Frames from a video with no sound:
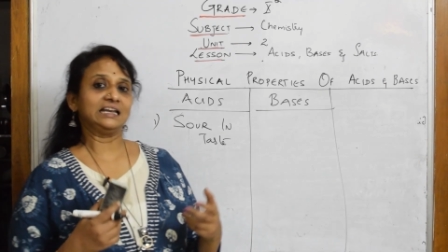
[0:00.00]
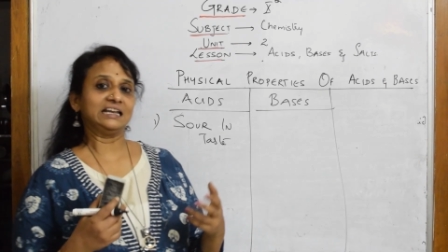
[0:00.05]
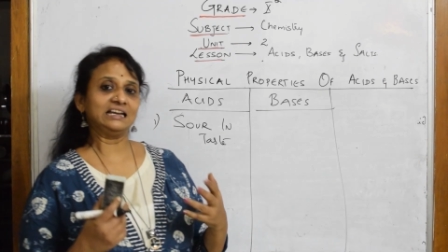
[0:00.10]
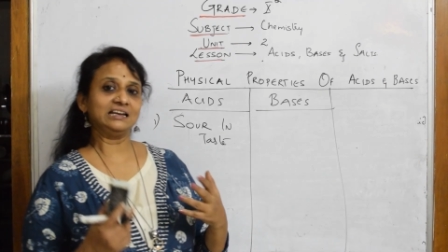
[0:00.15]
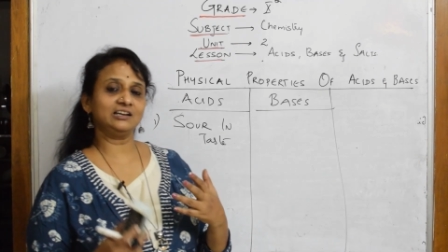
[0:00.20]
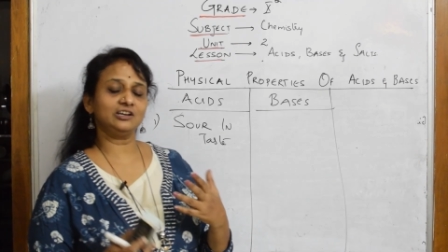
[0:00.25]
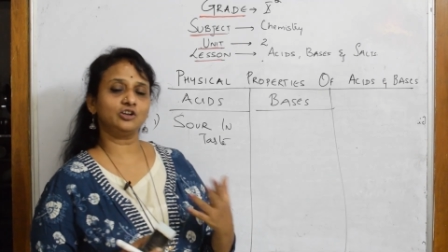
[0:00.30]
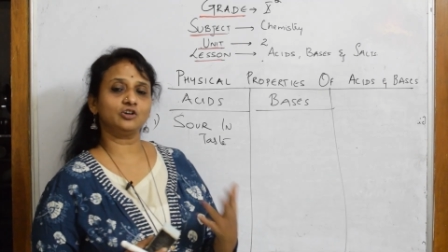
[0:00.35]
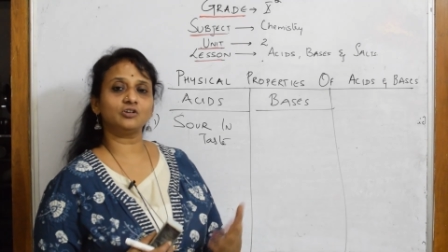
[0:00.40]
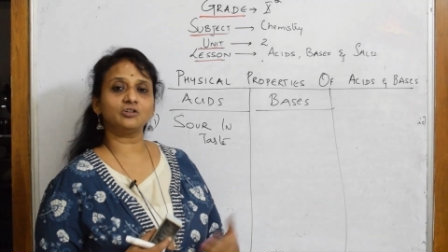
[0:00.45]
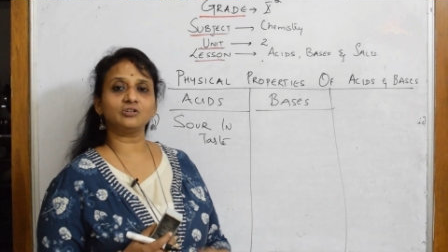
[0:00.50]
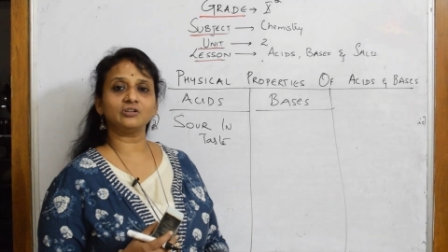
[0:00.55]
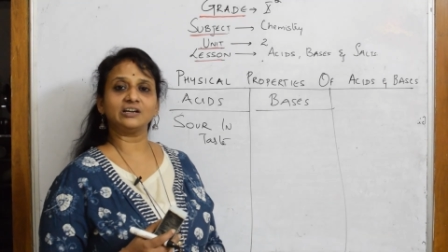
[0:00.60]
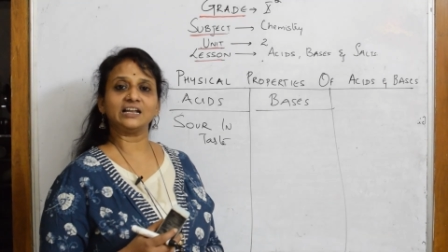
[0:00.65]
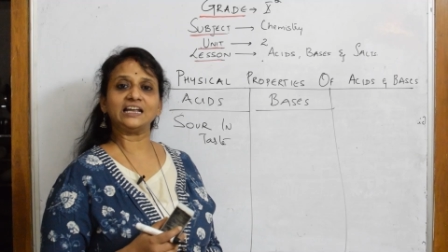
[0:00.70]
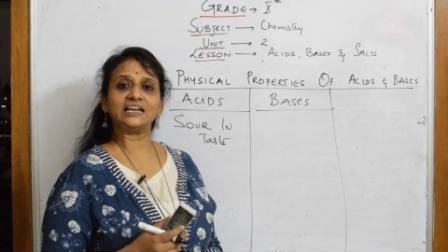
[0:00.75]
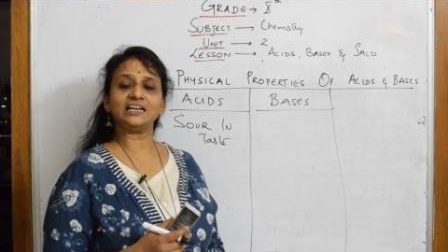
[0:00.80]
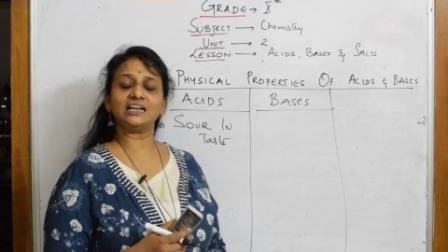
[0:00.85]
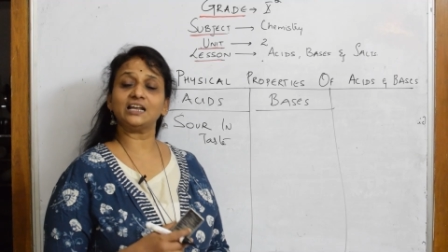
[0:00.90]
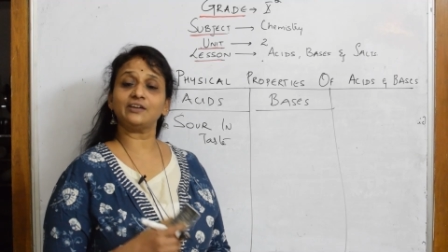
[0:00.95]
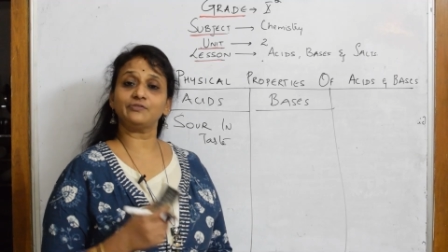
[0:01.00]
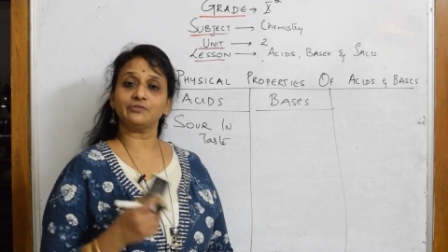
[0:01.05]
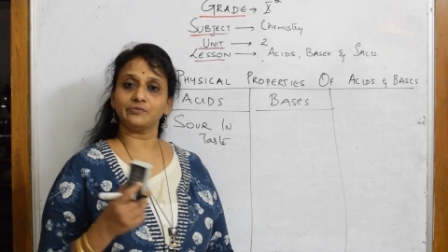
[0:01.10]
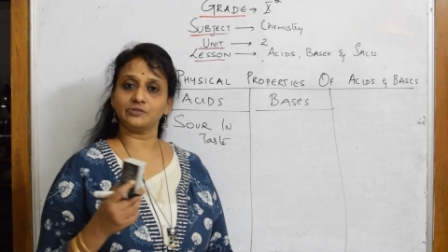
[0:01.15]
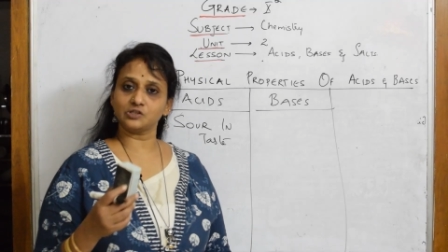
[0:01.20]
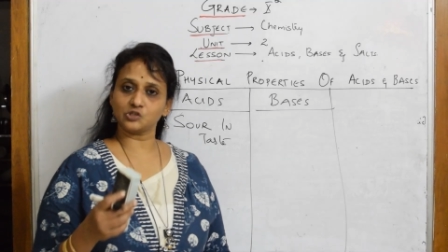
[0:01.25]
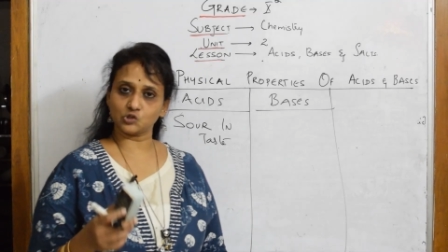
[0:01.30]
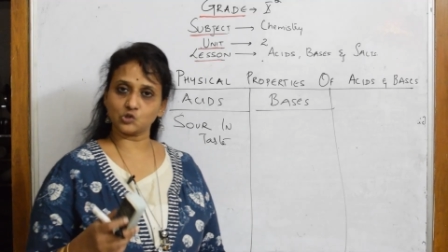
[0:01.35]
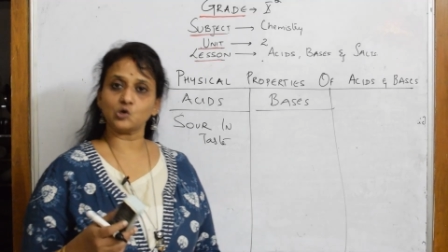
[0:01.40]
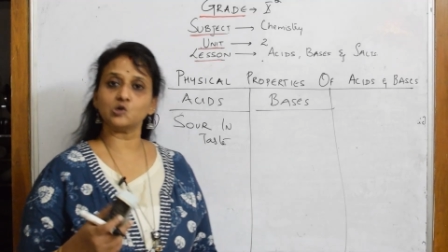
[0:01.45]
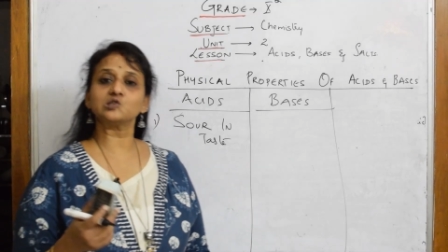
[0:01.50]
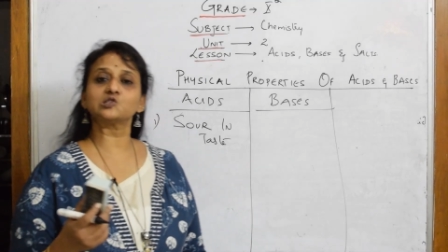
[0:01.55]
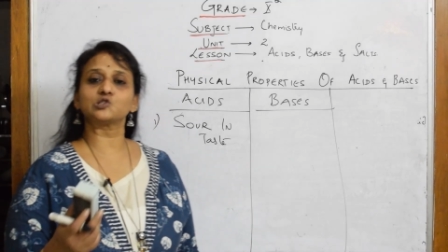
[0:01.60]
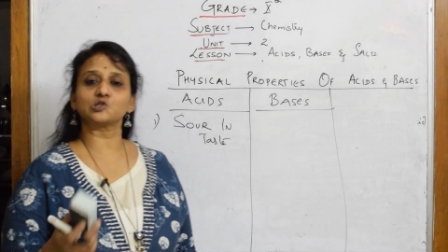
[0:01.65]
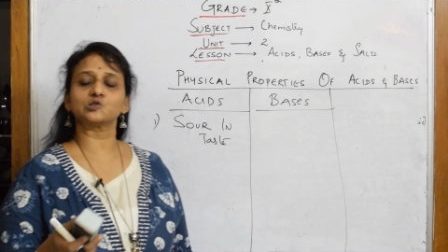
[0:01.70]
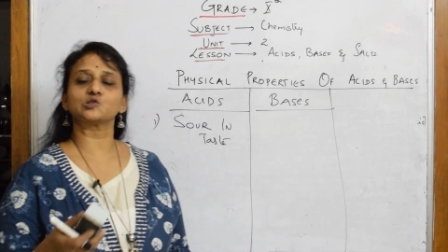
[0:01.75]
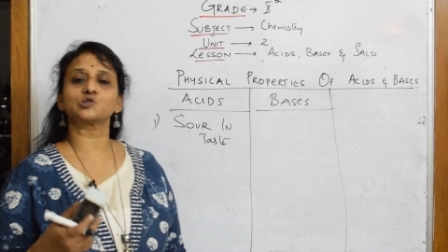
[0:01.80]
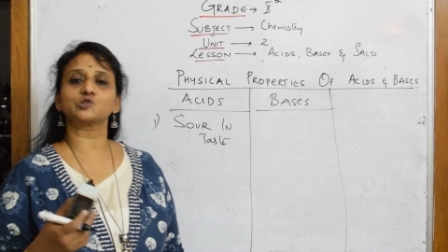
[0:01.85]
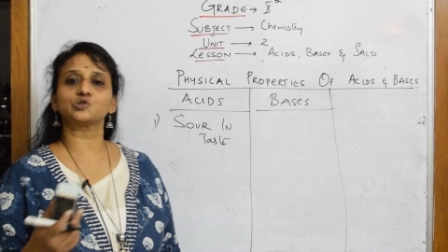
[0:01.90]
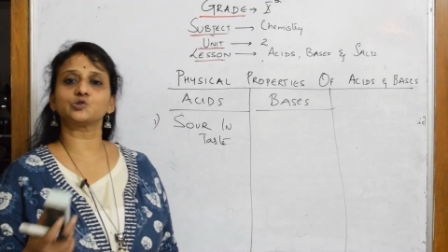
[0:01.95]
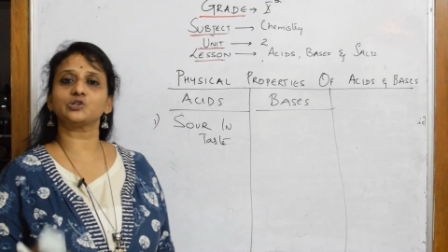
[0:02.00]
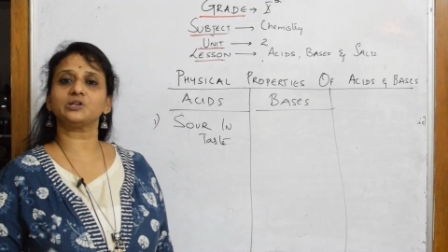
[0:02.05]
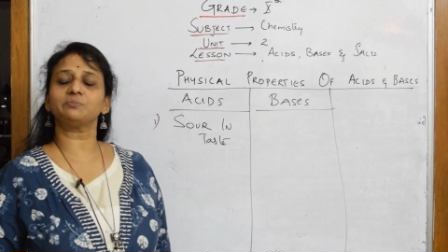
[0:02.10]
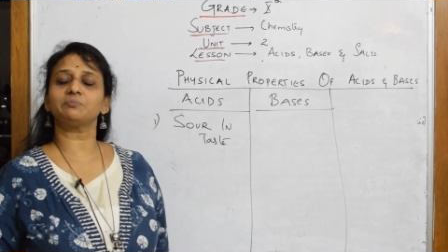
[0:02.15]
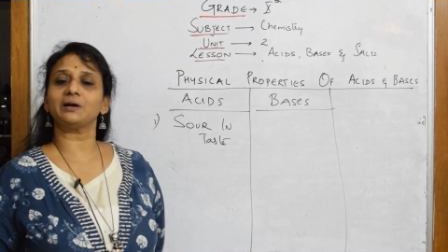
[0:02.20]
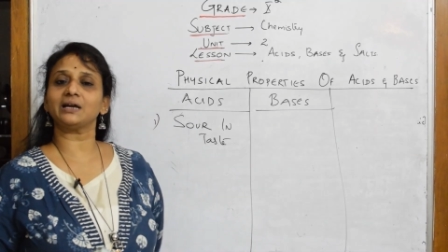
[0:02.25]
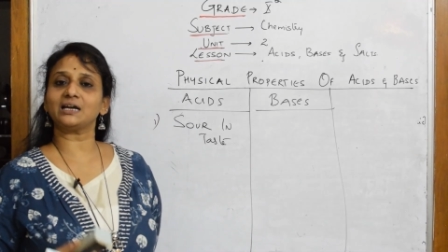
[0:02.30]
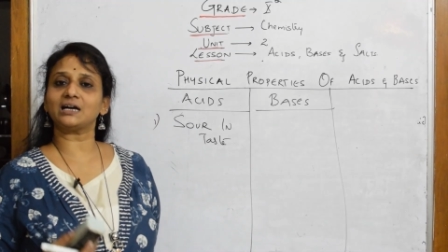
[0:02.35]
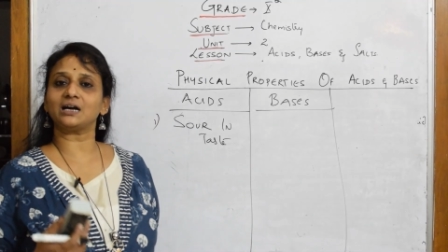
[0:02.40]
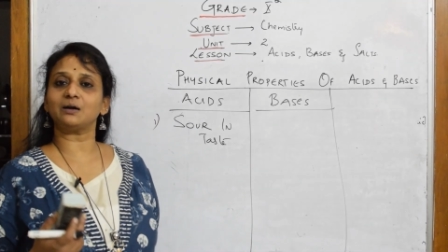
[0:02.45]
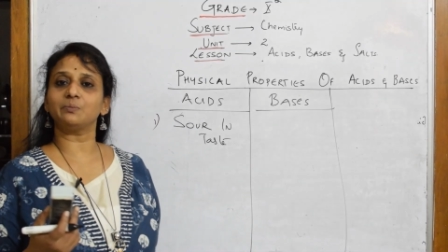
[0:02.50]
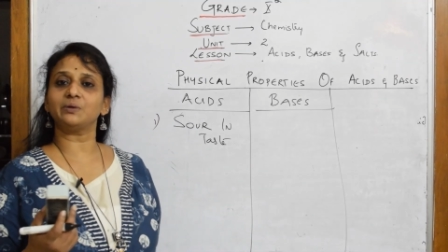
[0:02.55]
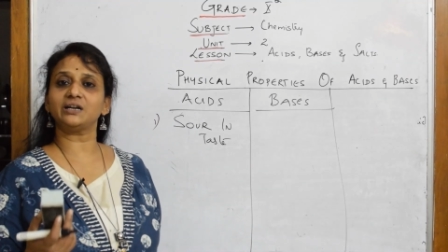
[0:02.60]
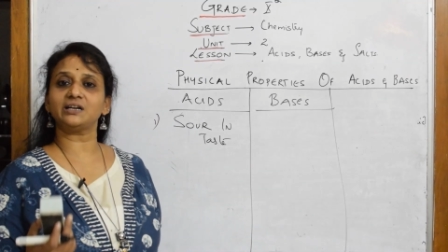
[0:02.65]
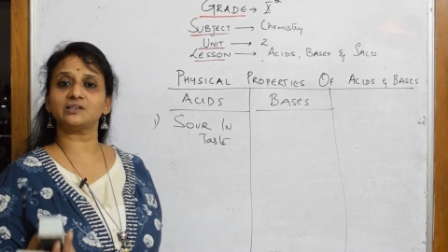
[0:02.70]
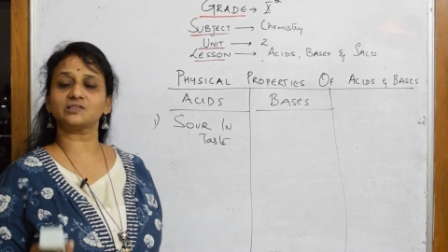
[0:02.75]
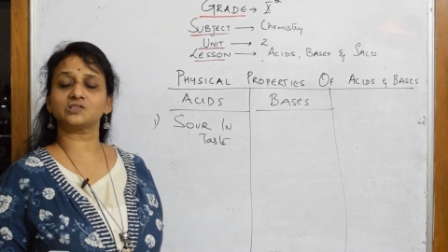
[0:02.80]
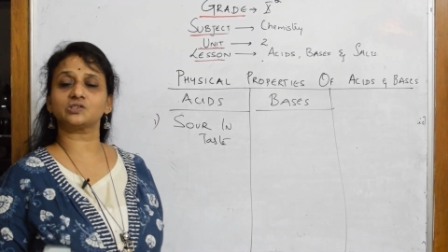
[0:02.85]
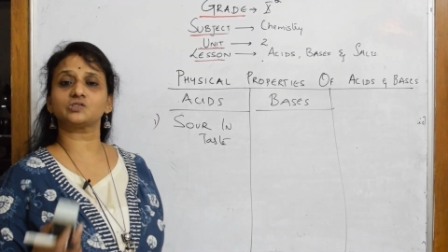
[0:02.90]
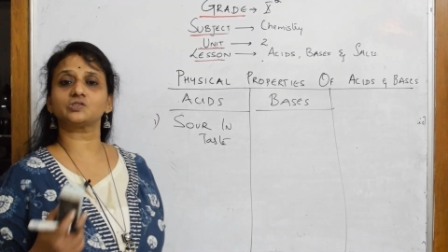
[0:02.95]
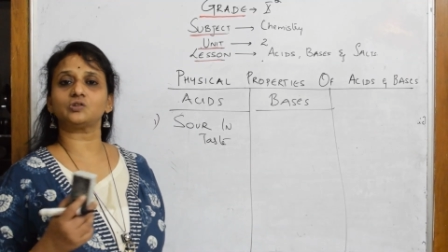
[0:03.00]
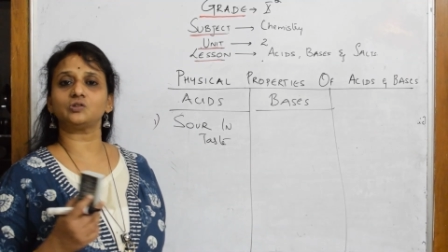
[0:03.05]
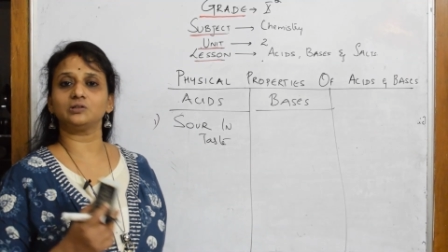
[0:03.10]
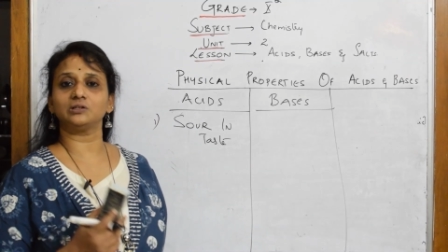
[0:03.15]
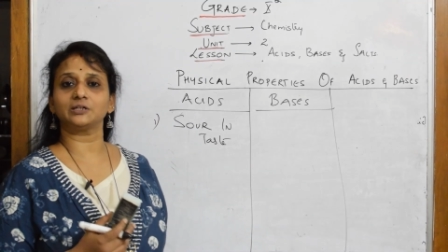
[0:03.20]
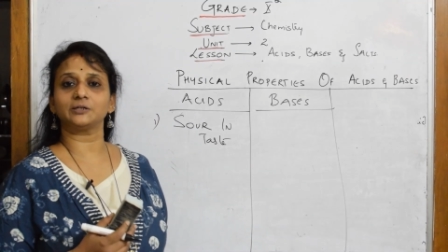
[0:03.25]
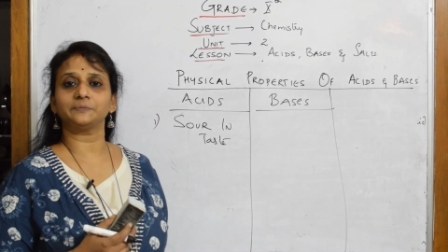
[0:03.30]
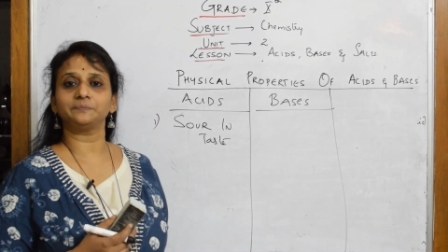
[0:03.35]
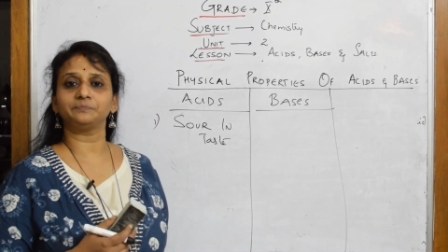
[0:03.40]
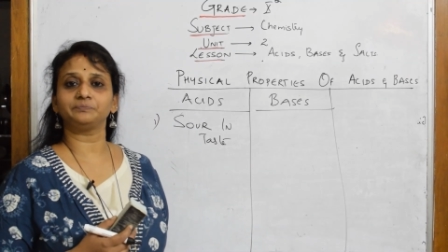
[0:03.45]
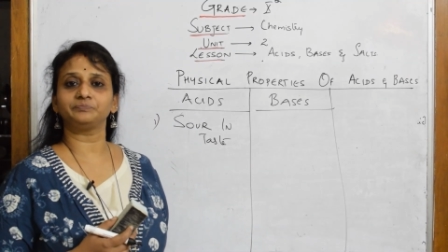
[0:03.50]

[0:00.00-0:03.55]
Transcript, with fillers: in your daily life even salts also so sodium bicarbonate is a salt